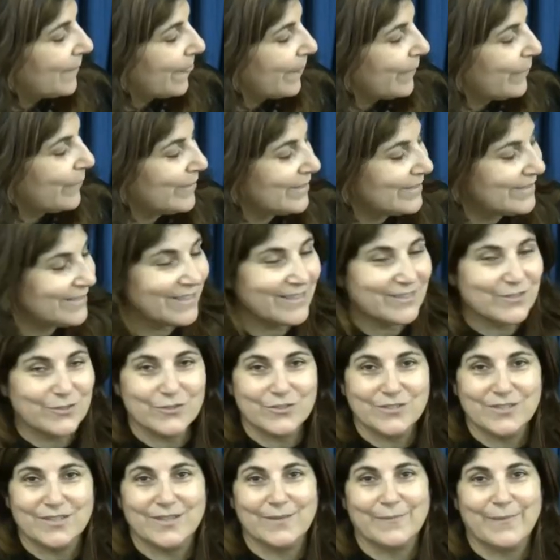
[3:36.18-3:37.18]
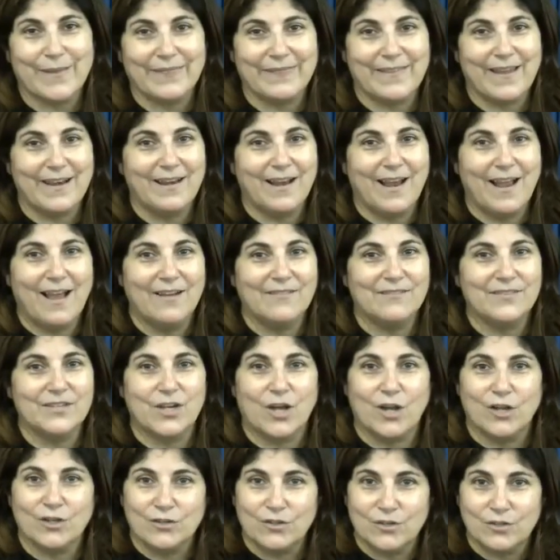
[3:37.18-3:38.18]
What's interesting about that, I have an
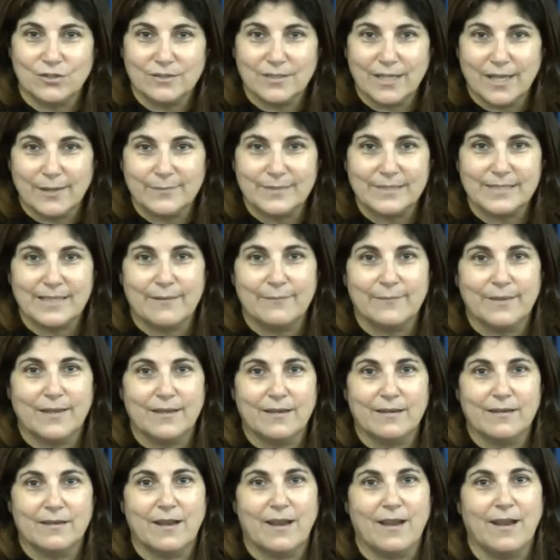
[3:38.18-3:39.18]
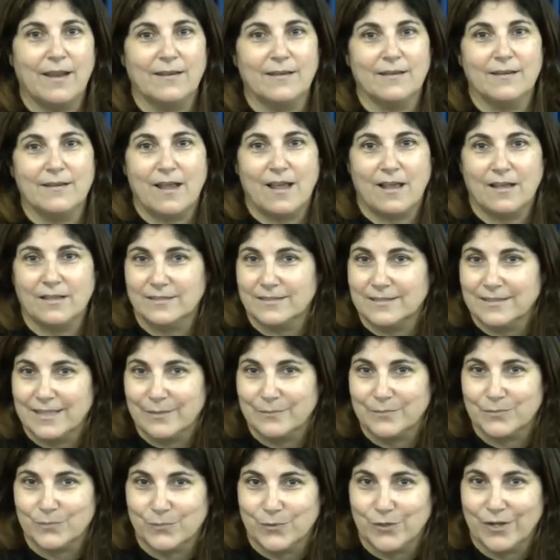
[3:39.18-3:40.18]
uncle named Samir and an aunt
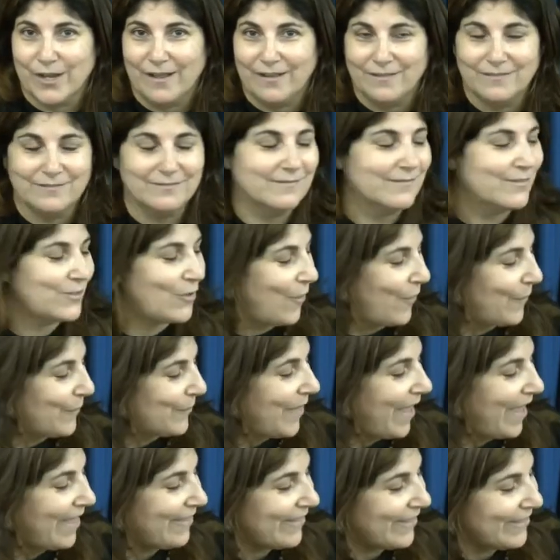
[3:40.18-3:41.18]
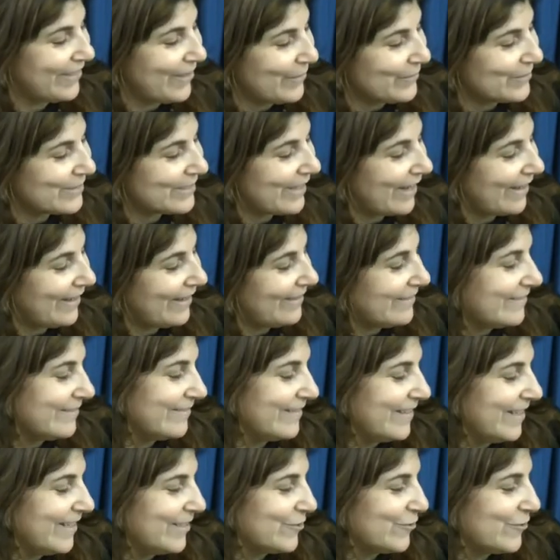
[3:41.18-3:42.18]
named Muna. So I thought that was kind of
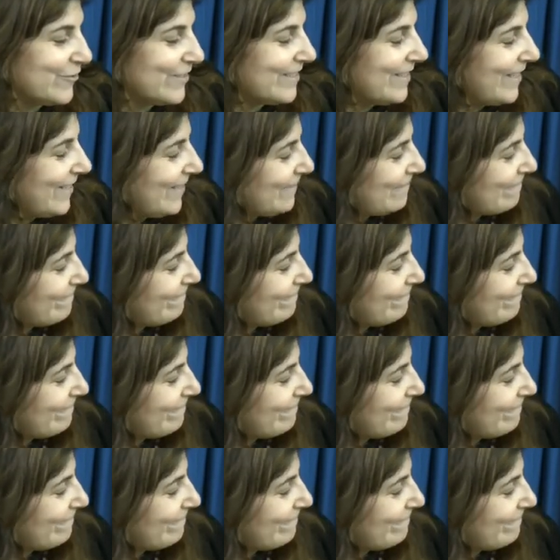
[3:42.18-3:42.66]
interesting.